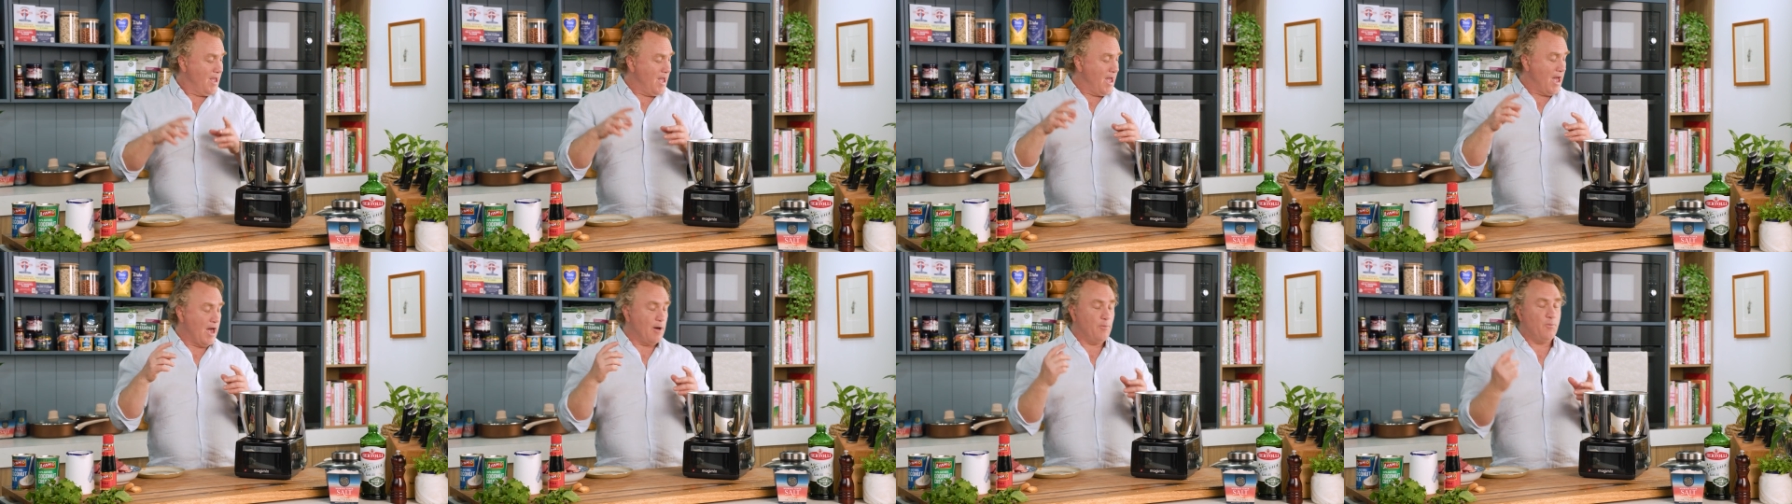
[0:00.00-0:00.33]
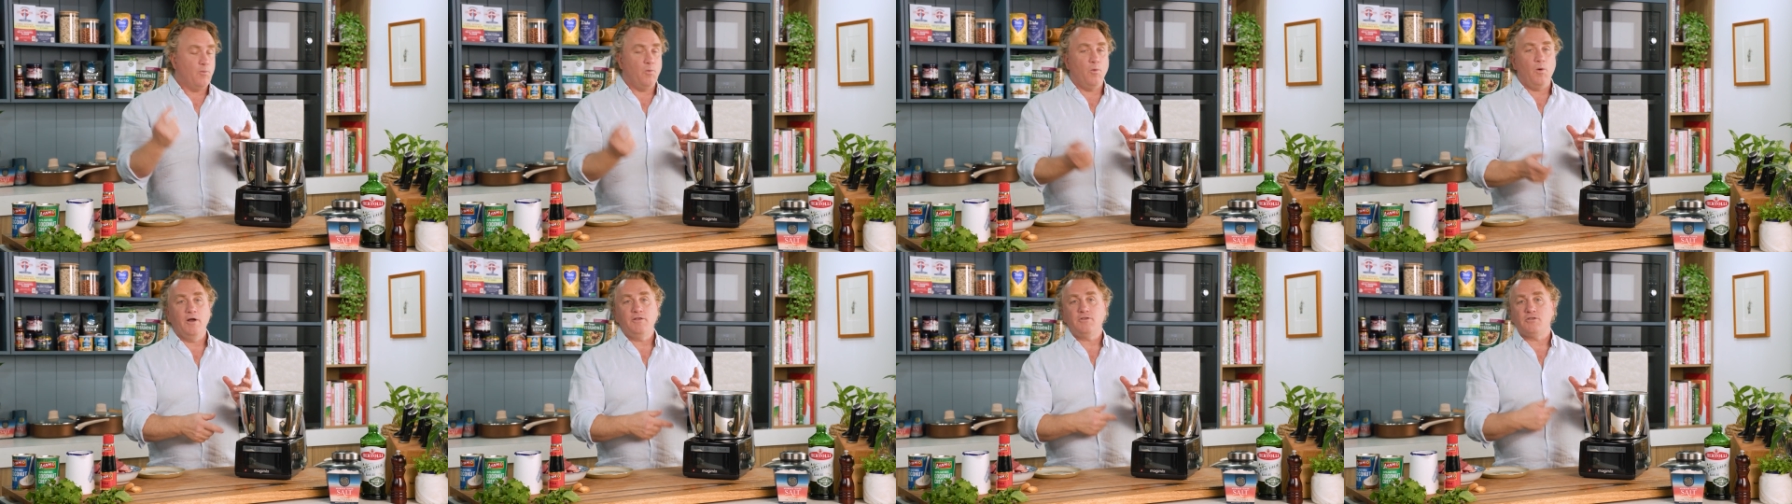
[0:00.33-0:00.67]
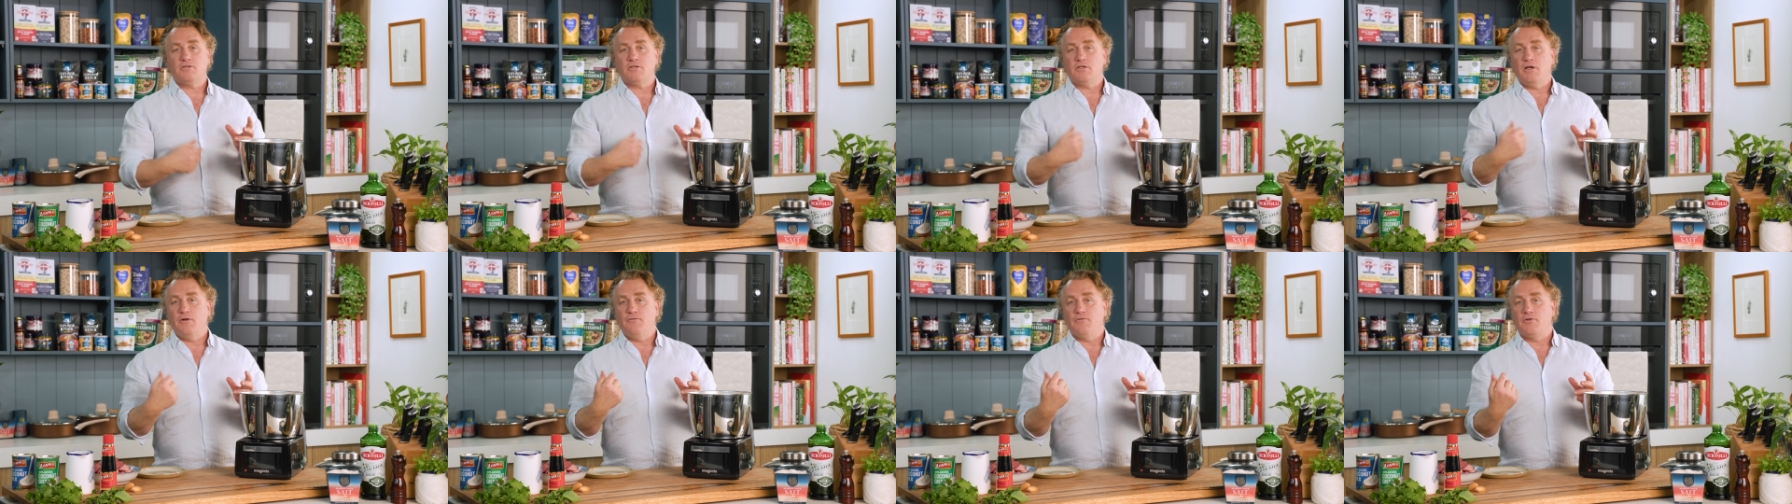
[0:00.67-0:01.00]
And
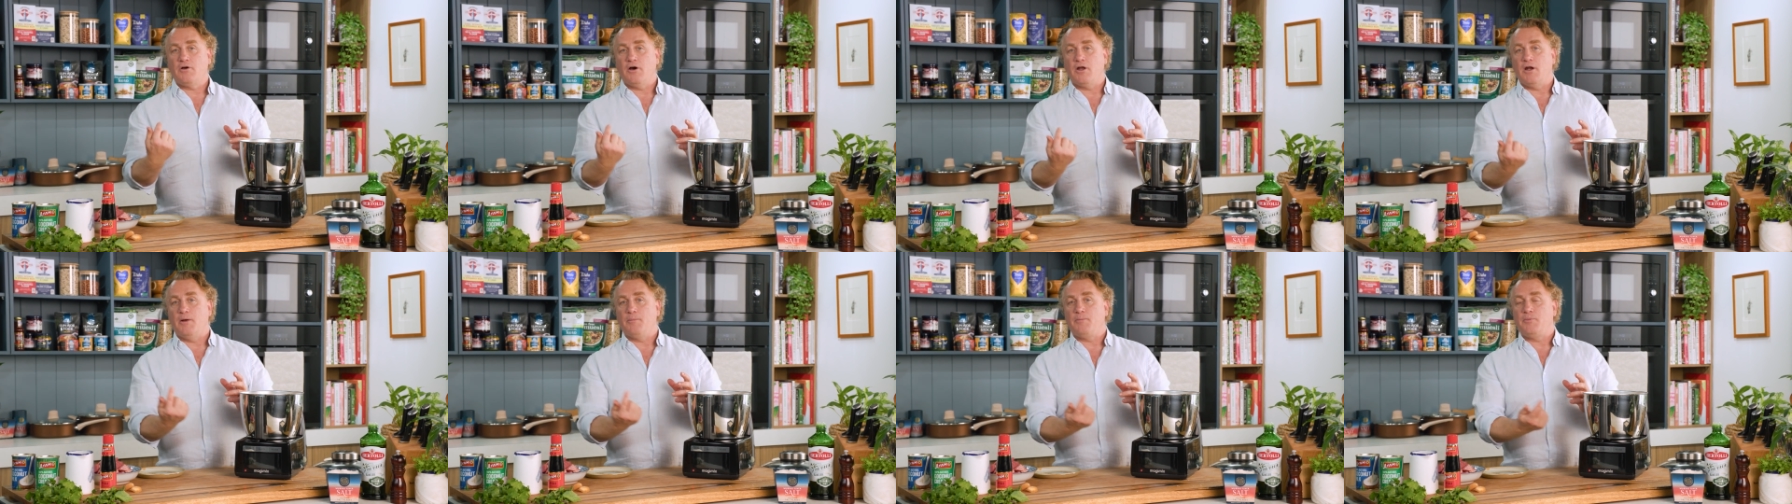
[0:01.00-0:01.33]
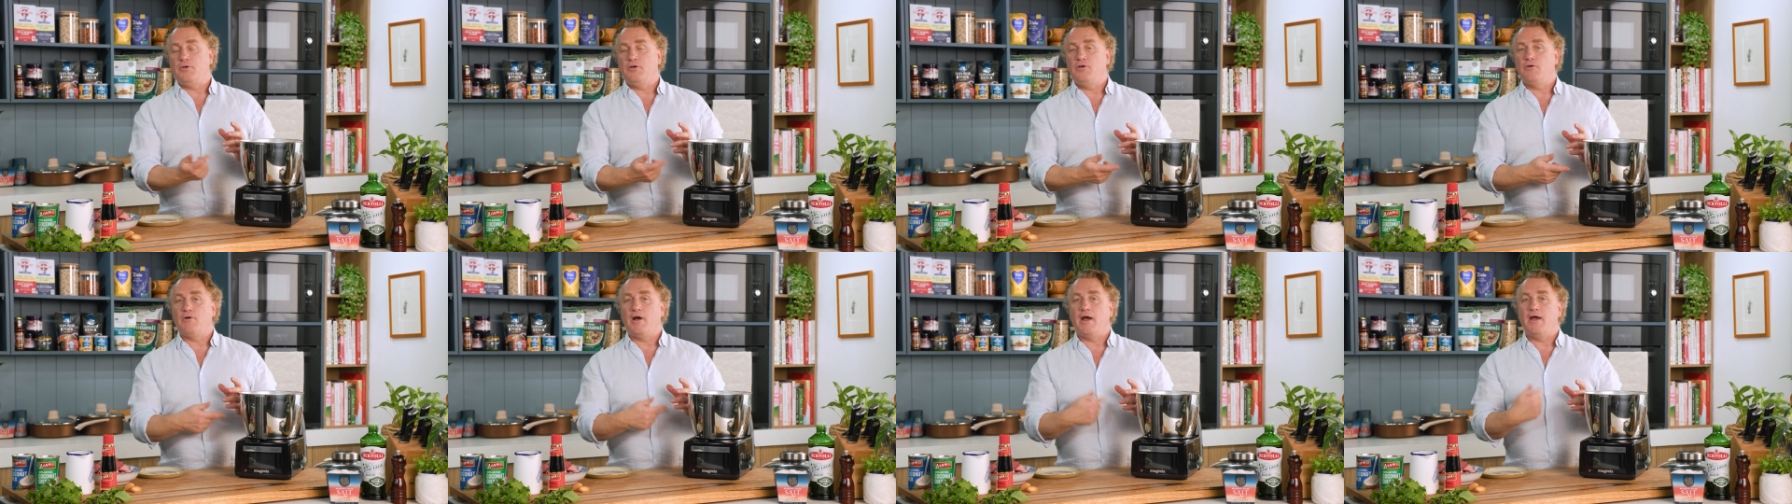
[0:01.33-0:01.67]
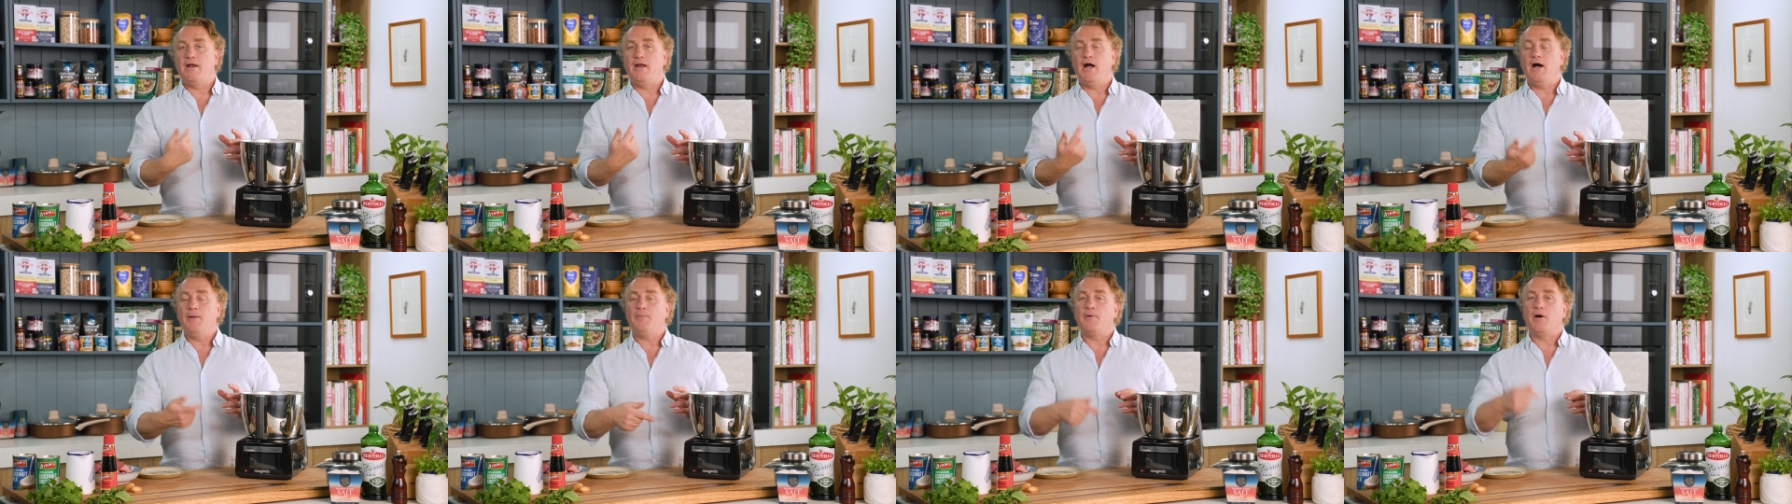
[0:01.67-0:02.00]
once I've got it
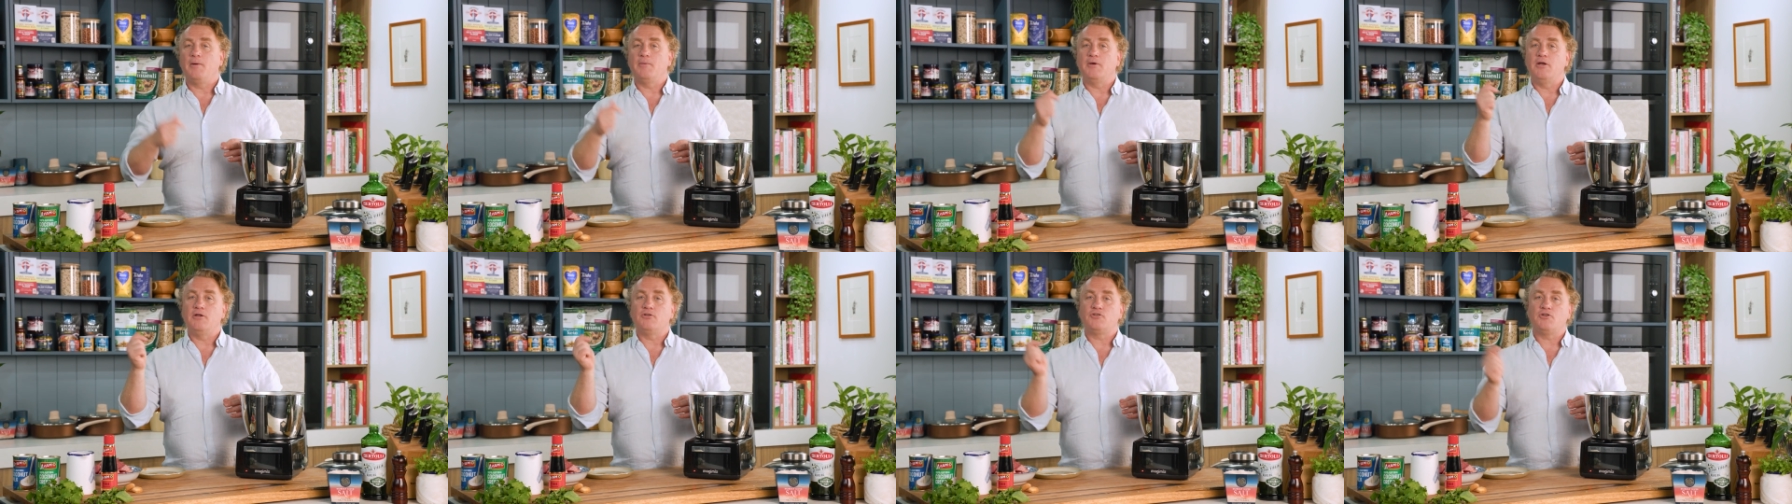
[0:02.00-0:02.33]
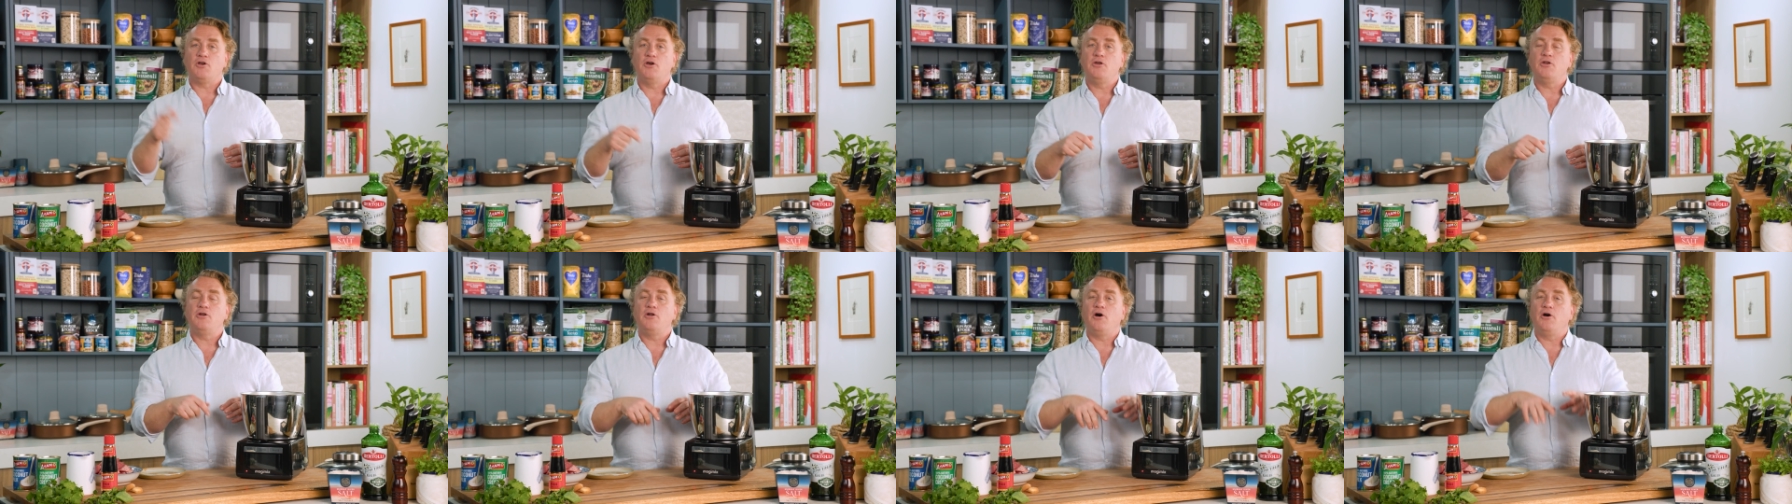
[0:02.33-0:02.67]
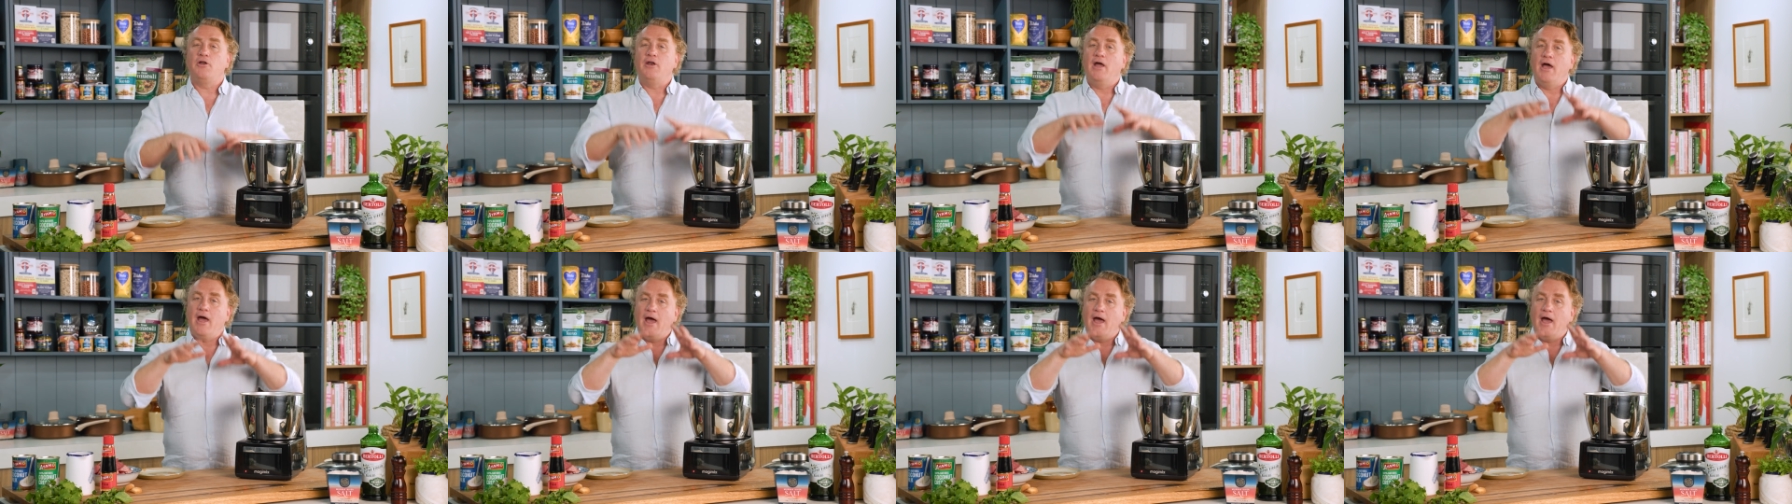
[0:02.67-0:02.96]
pureed up, I'm going to turn it on